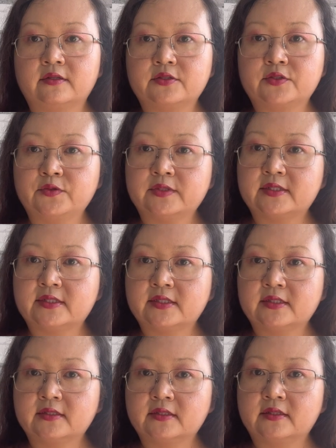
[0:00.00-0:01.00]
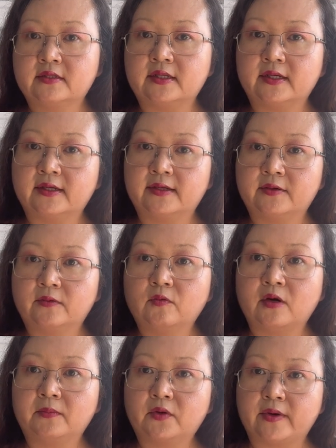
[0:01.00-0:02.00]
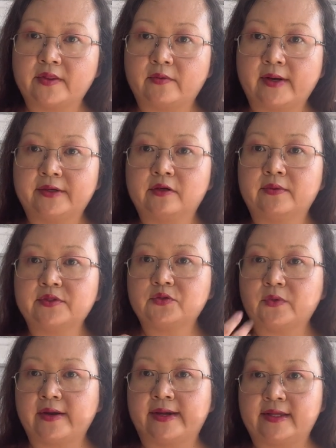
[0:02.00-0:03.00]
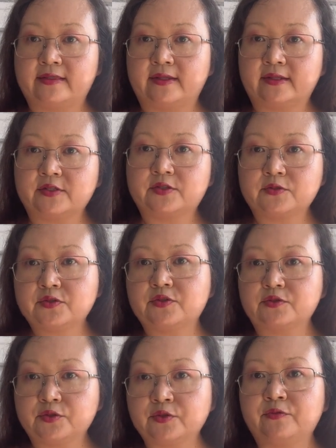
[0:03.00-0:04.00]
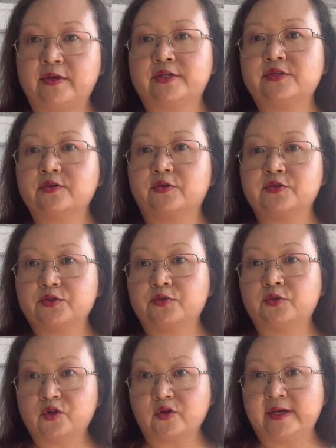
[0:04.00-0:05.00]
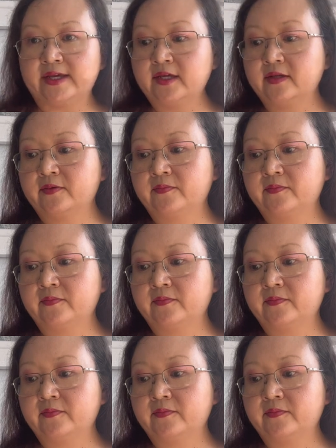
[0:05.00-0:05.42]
suits the warmer weather where I don't want to wear anything that's too rich or too cloying.